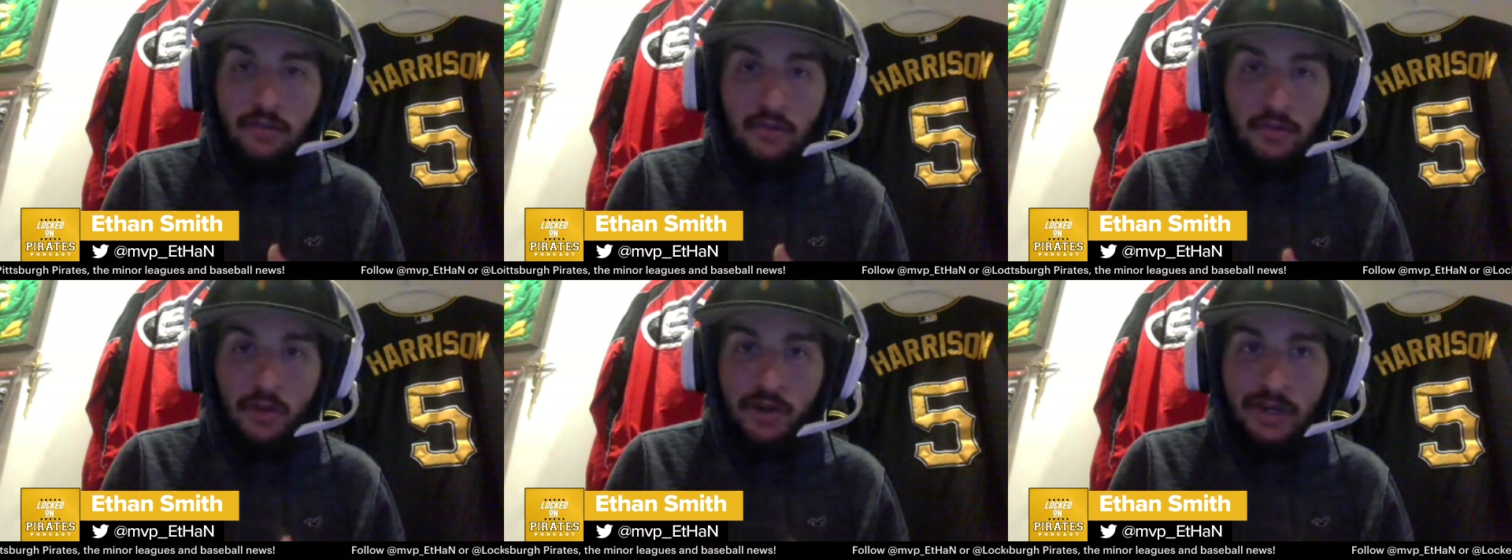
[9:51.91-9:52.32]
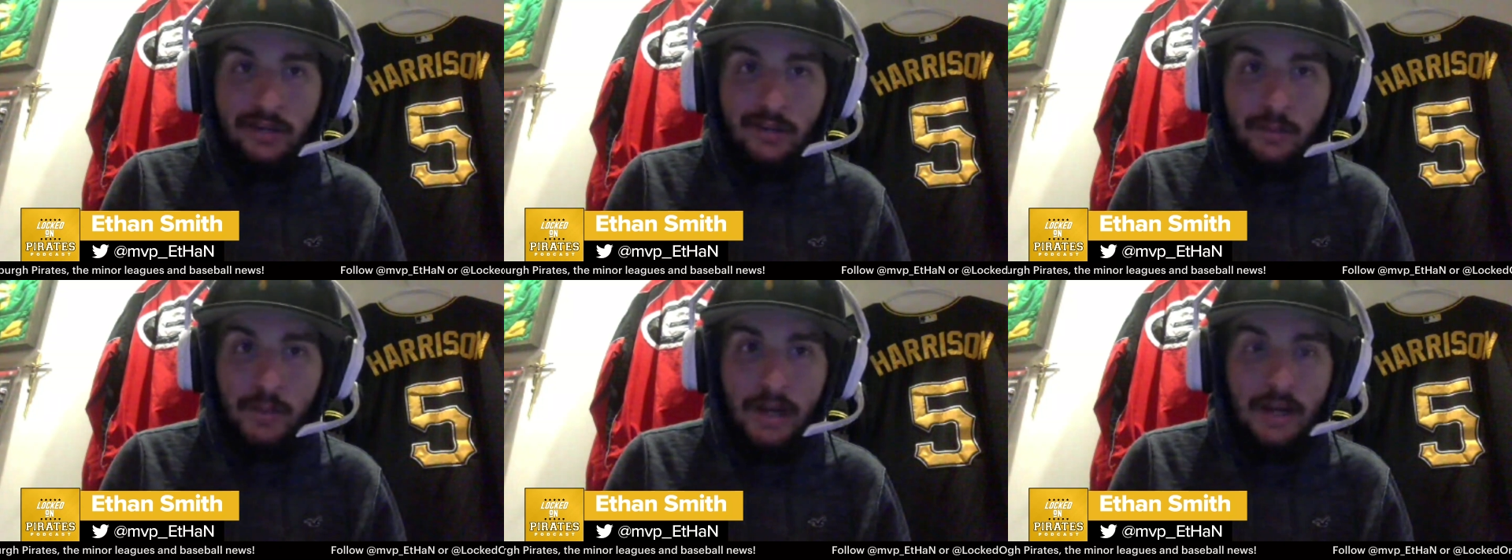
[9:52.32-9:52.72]
you look
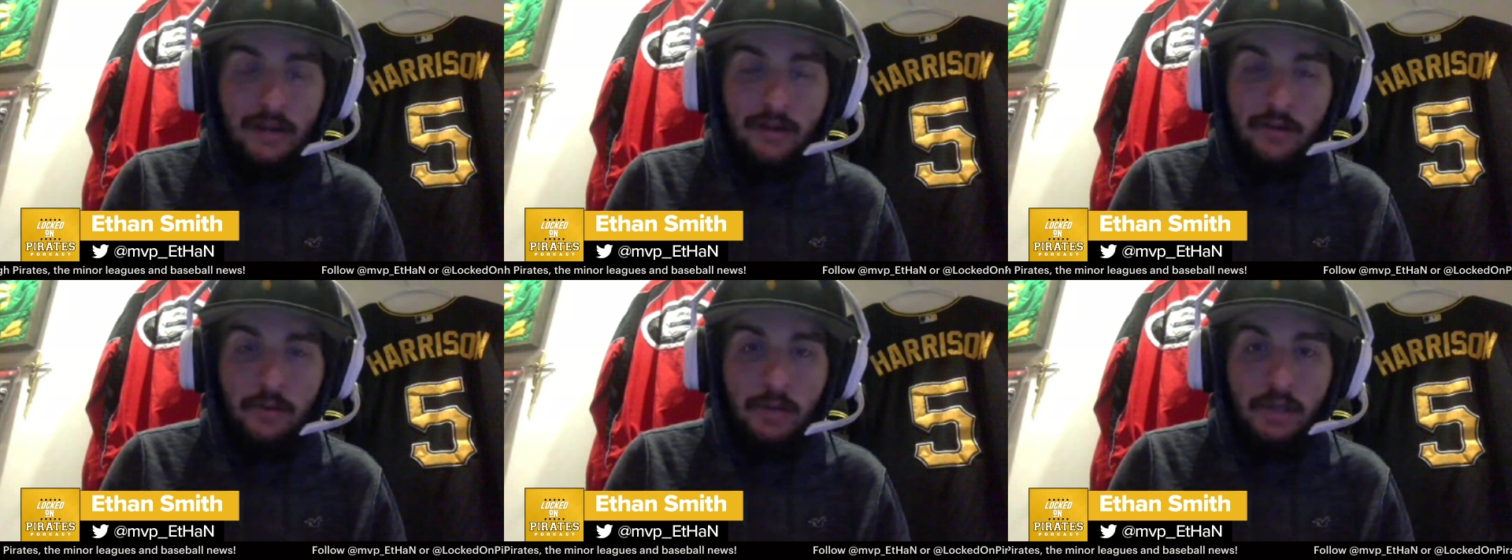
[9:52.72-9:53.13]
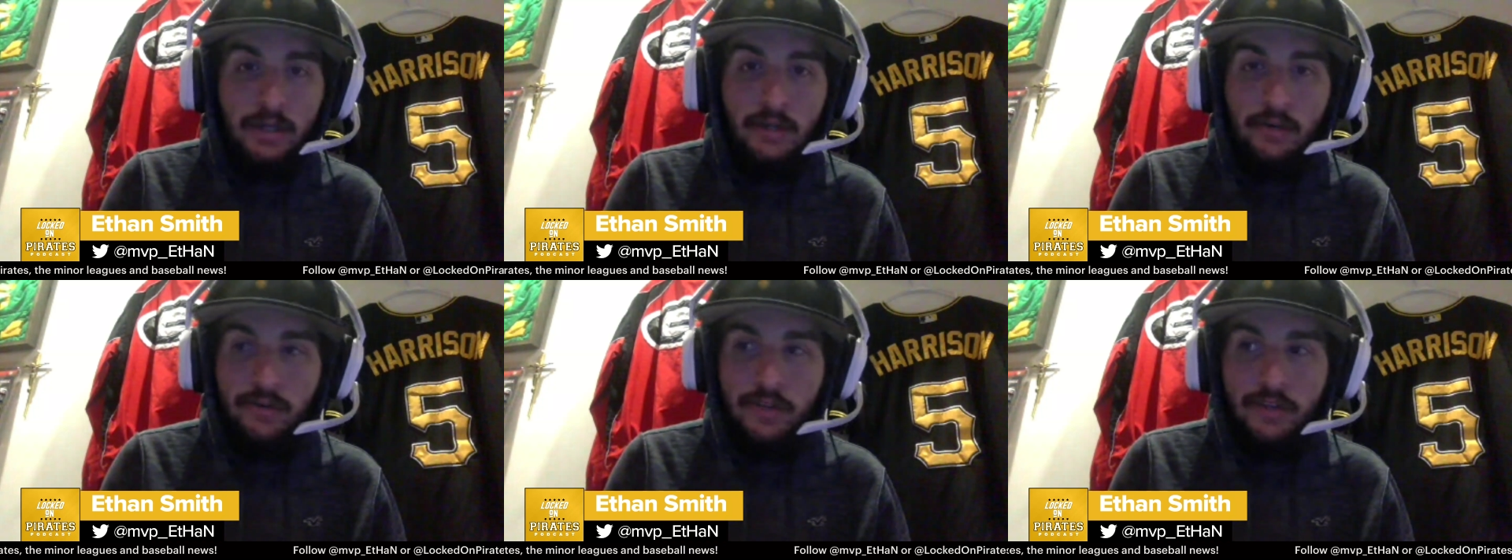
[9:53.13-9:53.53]
at the Pirates
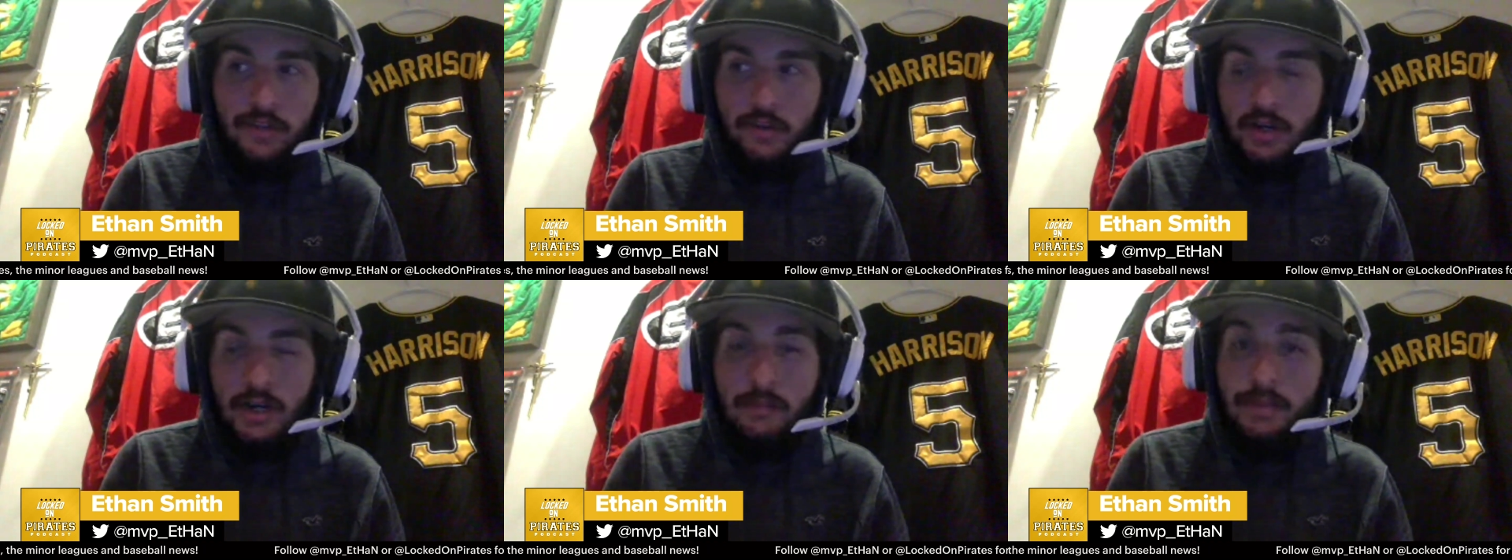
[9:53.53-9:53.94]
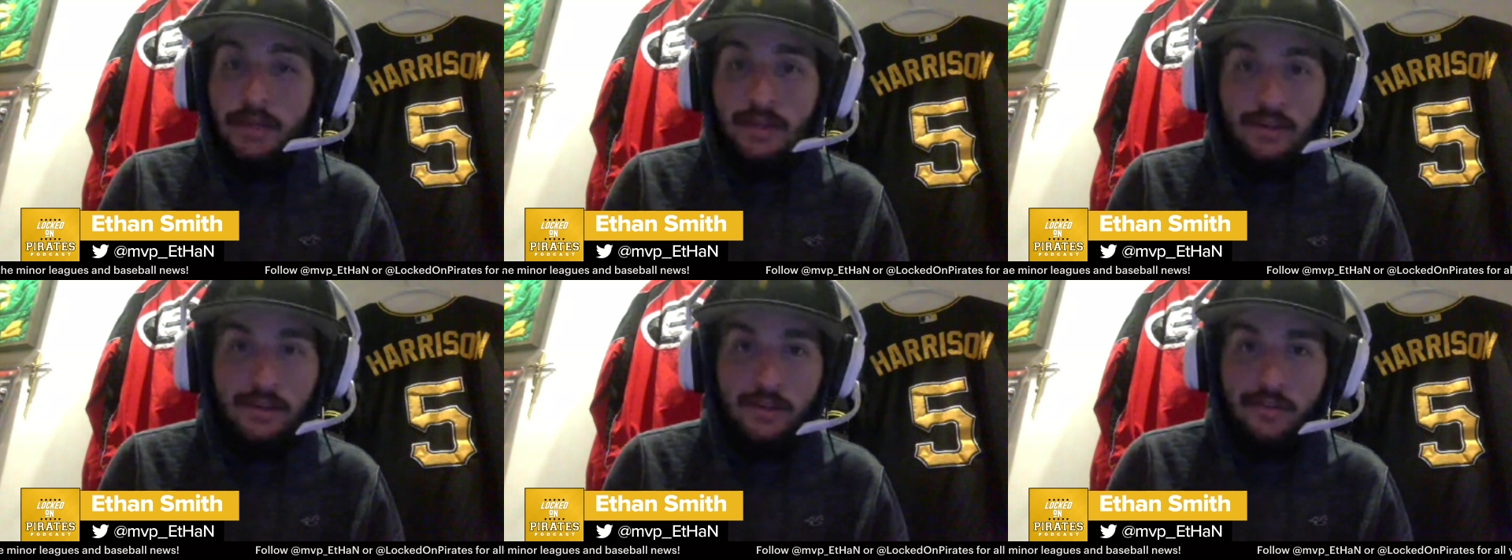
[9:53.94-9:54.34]
players that they're going to
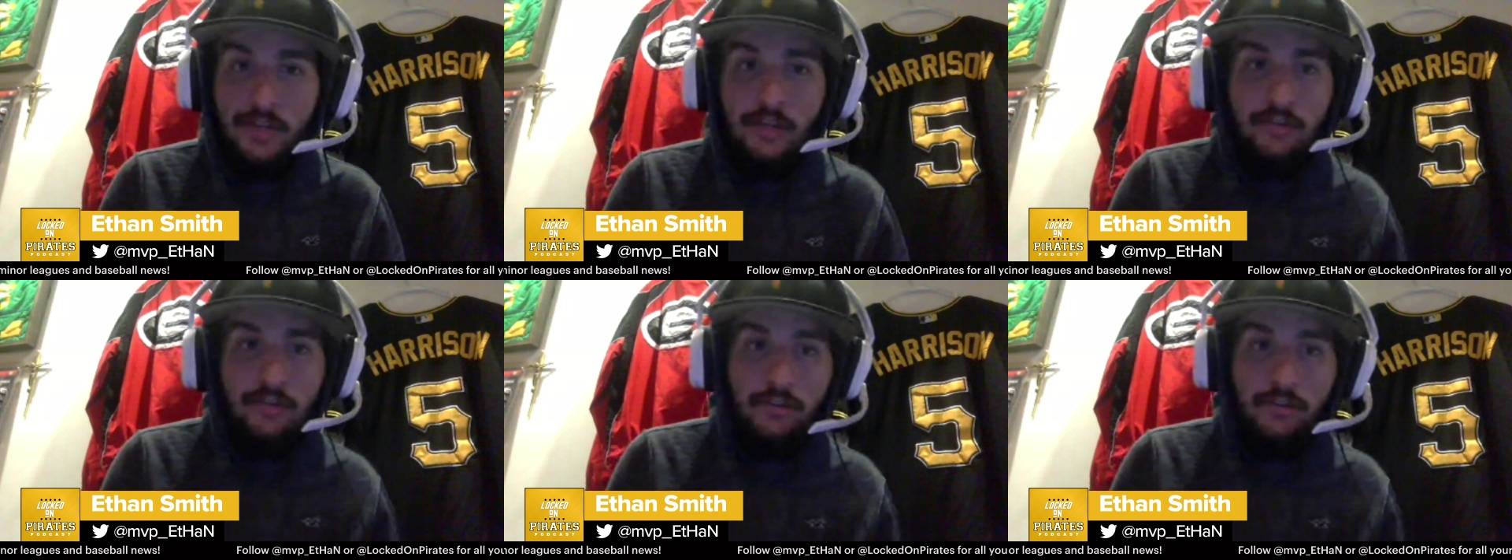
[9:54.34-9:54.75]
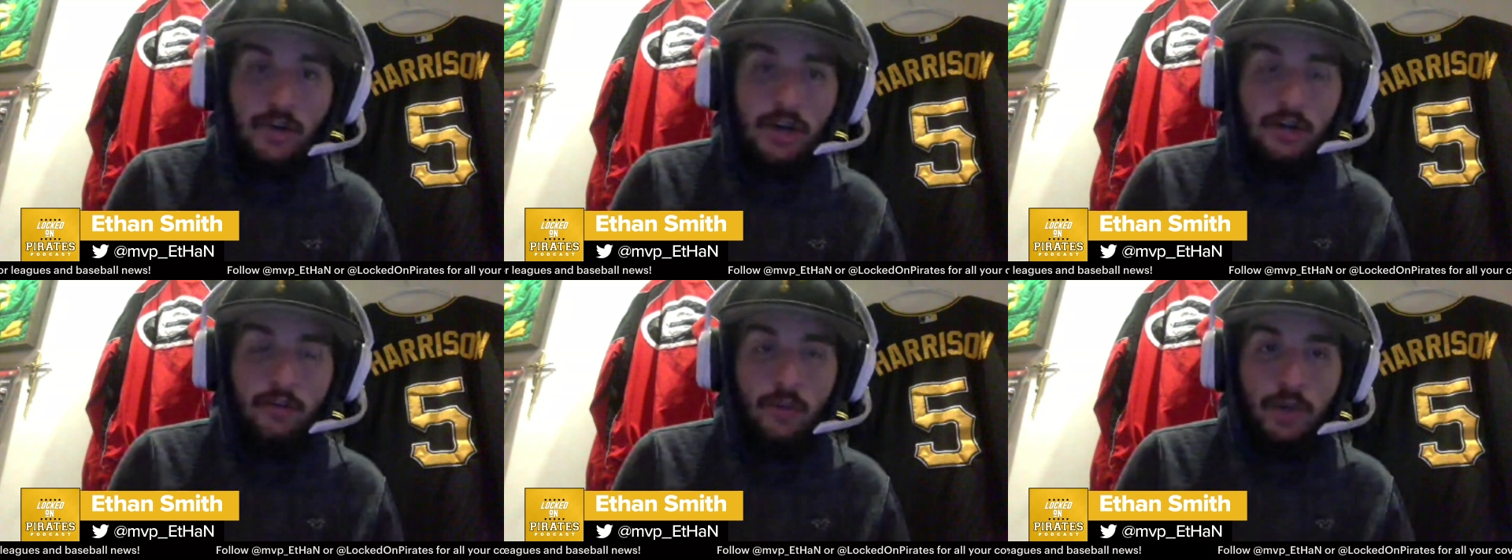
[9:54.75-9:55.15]
be in extension
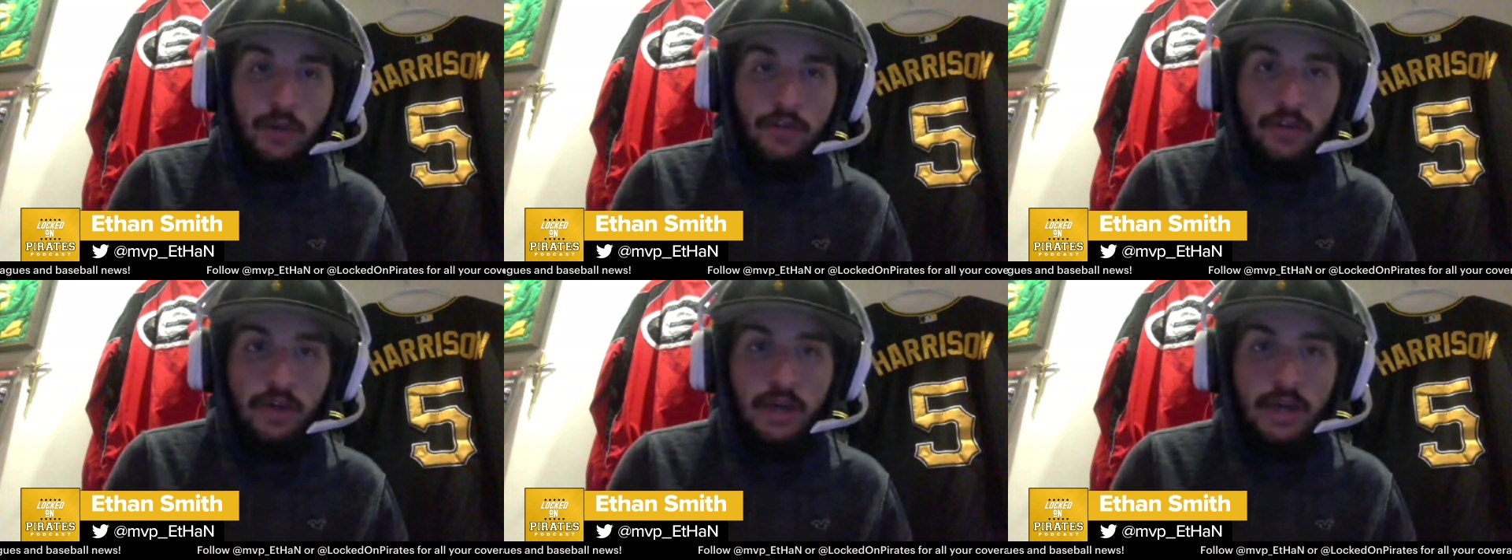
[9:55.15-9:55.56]
talks with